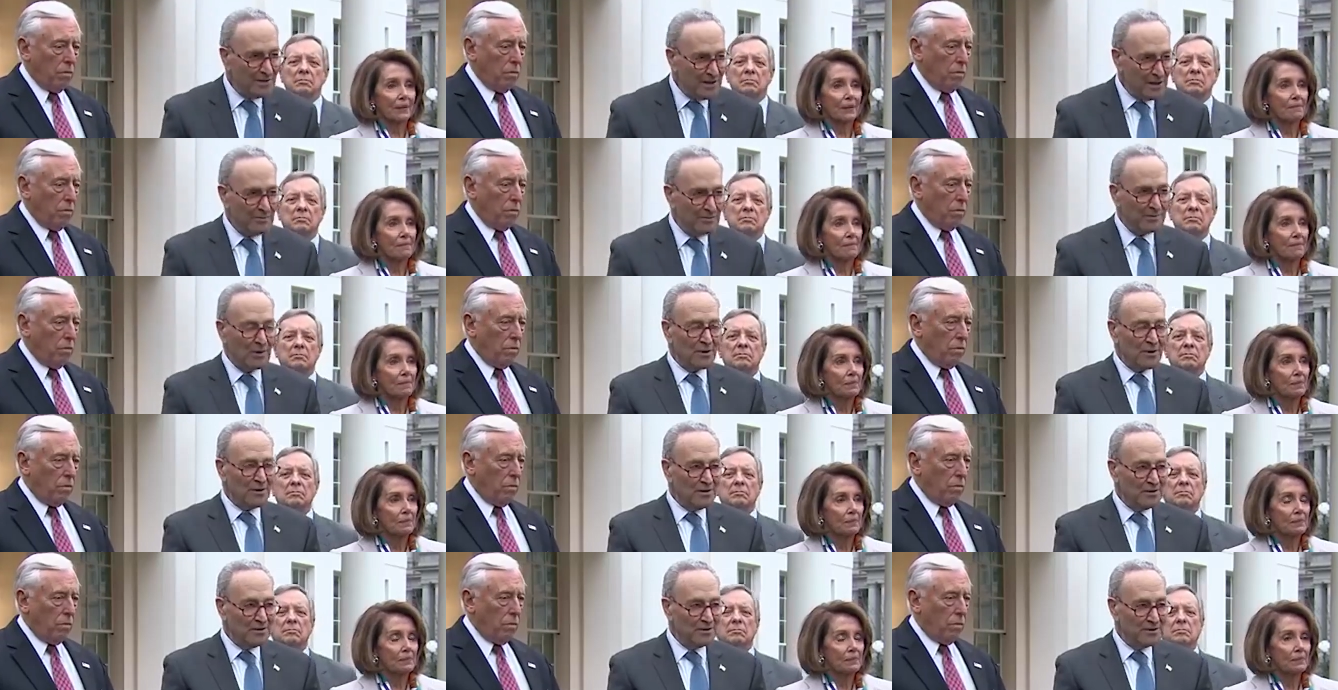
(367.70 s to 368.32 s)

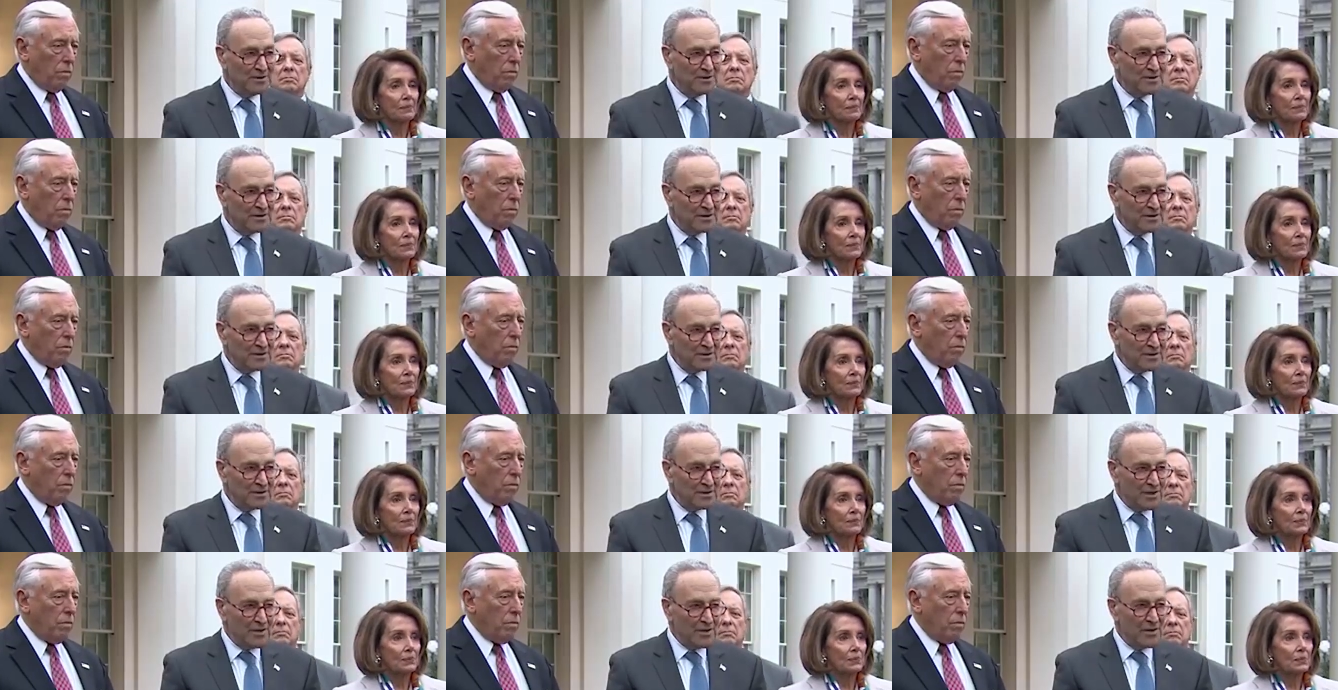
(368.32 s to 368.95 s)
Speaker 1: people
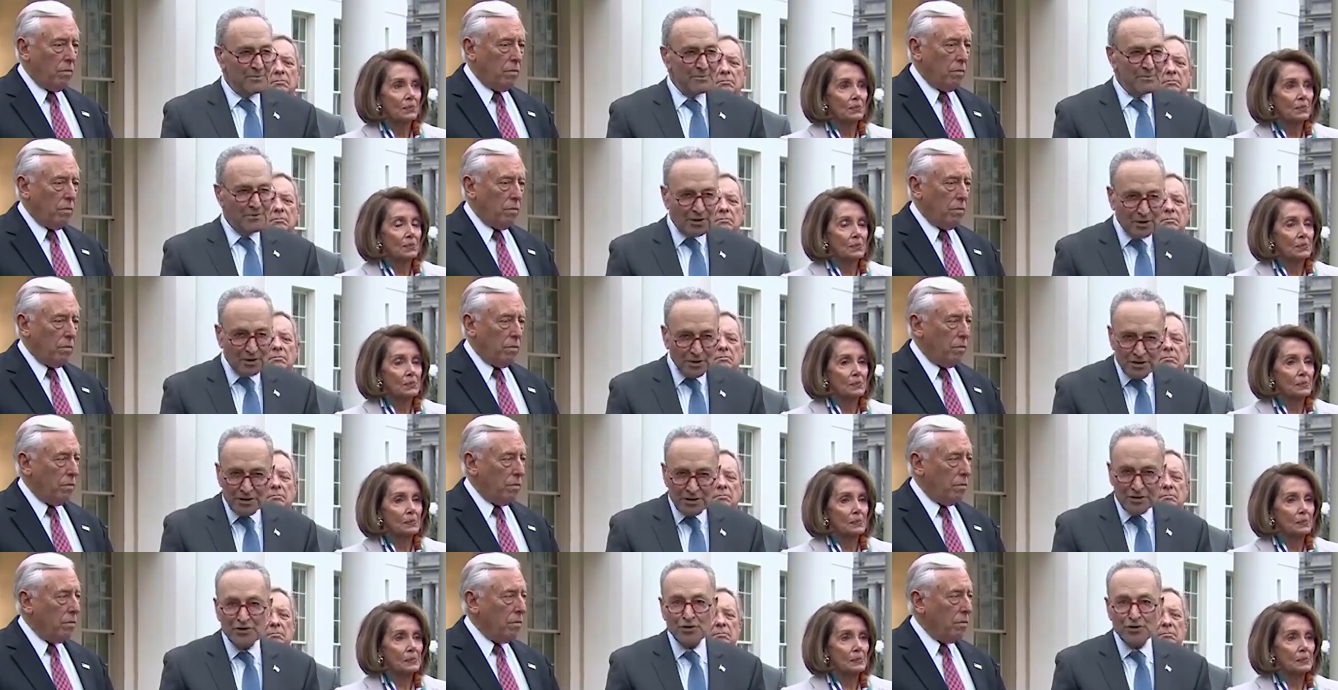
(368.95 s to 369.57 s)
the
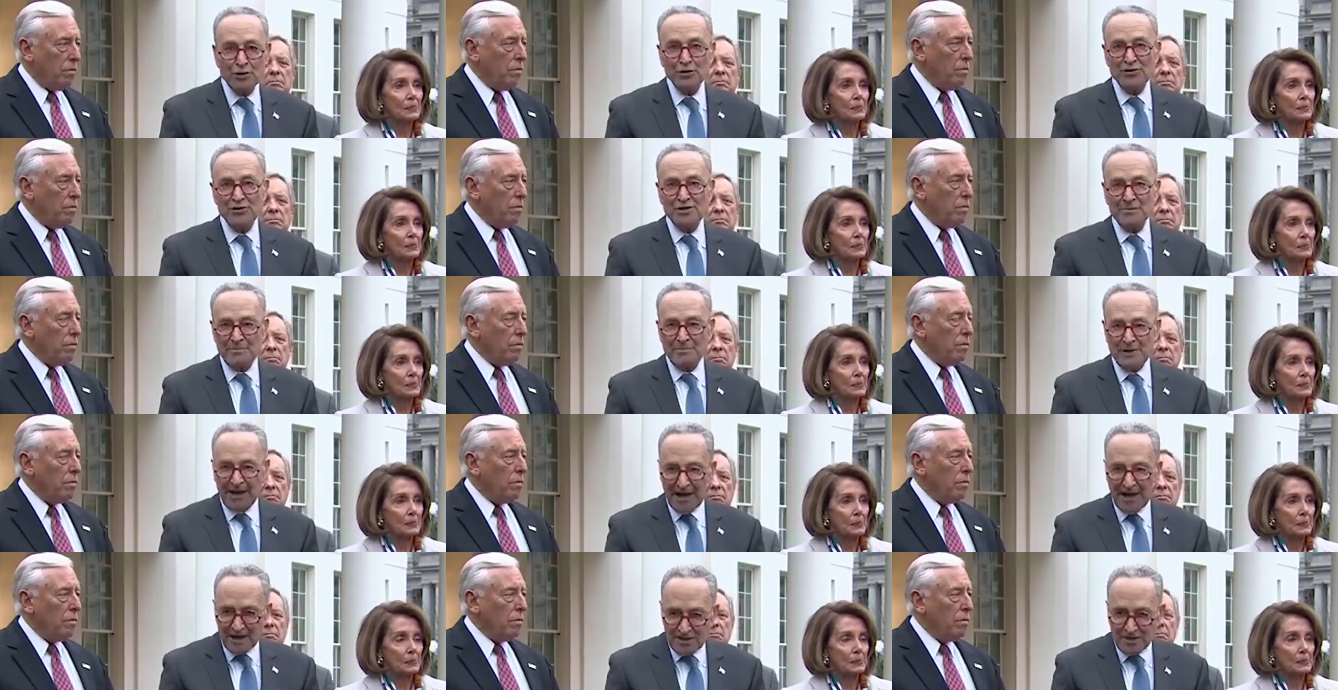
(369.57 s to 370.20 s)
millions who
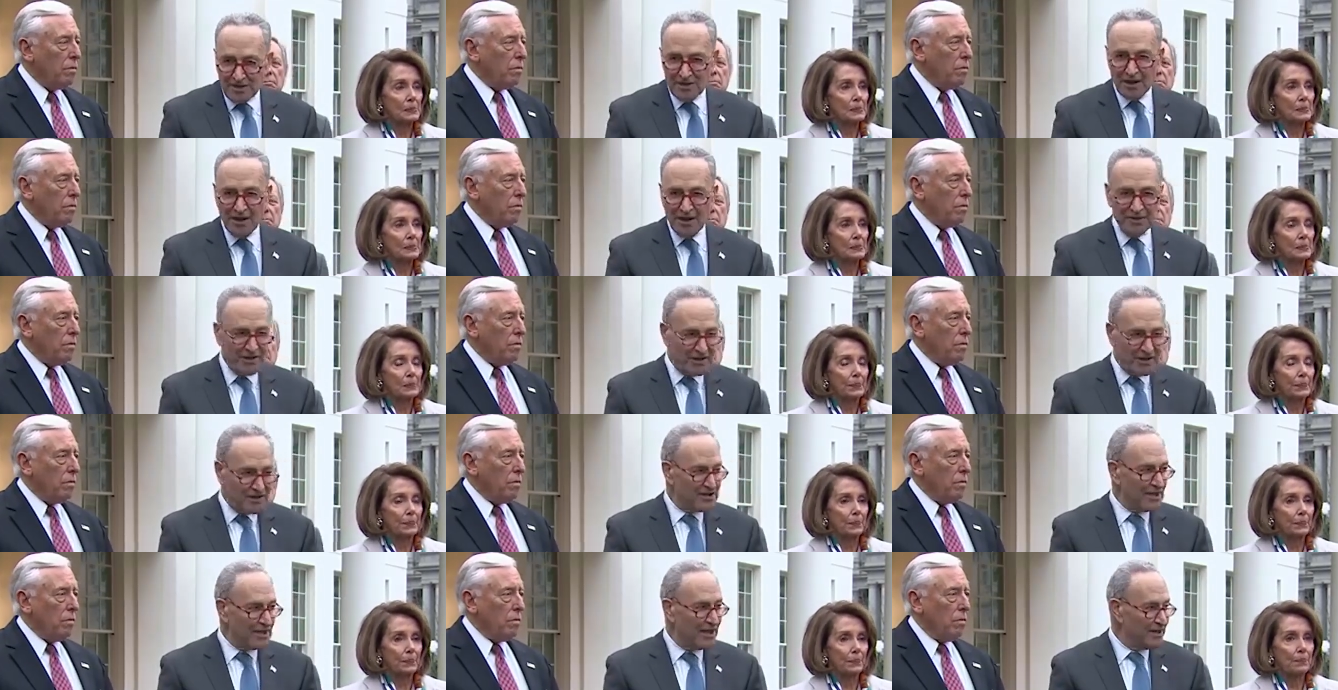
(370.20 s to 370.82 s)
depend
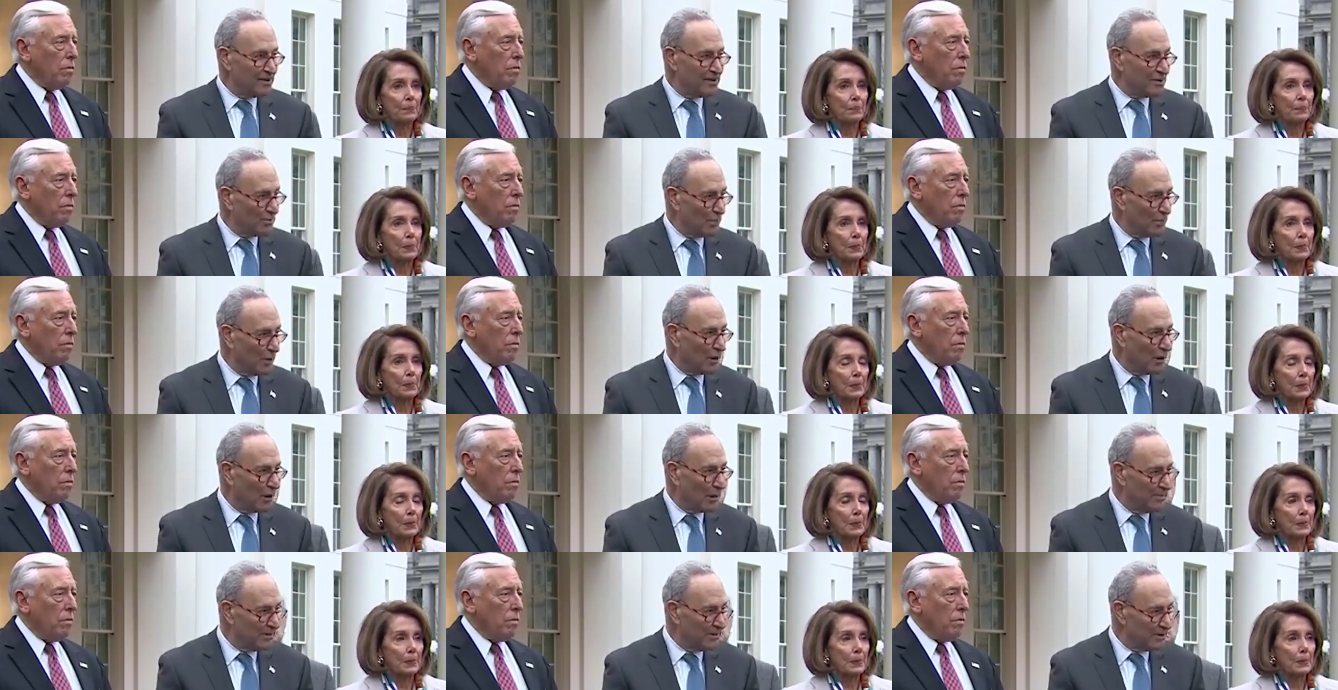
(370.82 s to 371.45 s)
on these egg
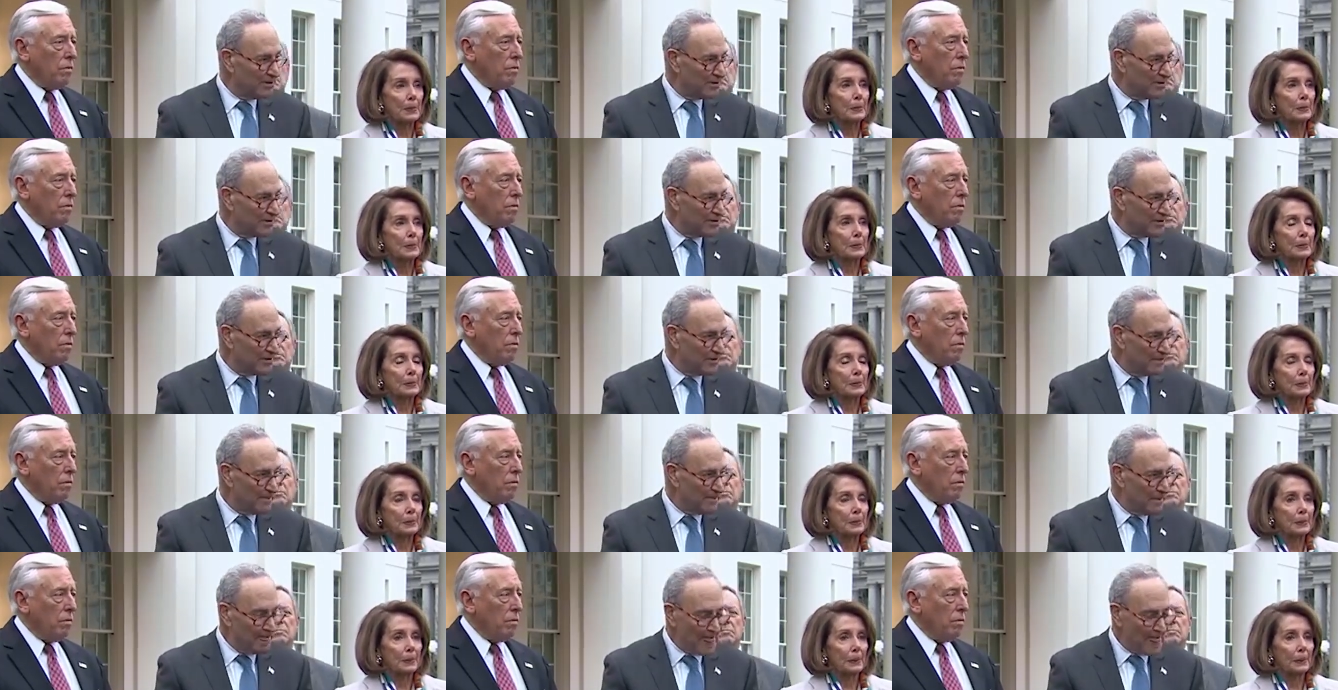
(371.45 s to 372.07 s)

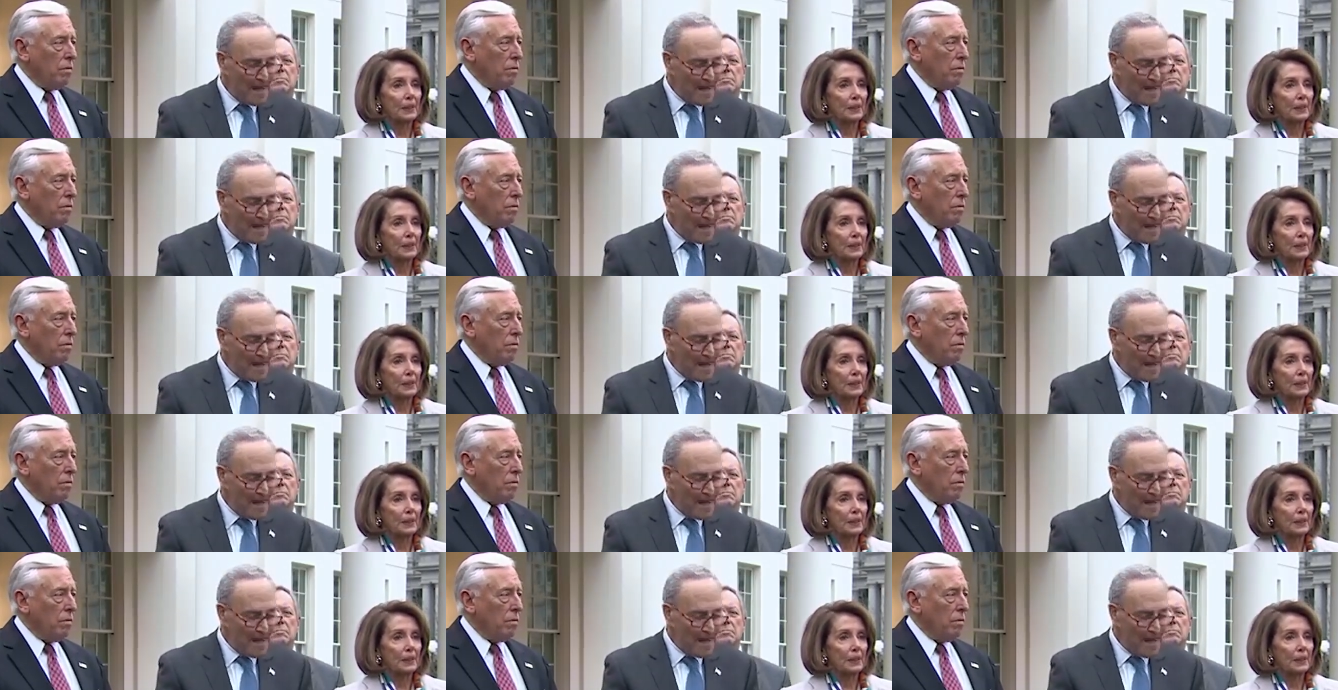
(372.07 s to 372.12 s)
departments,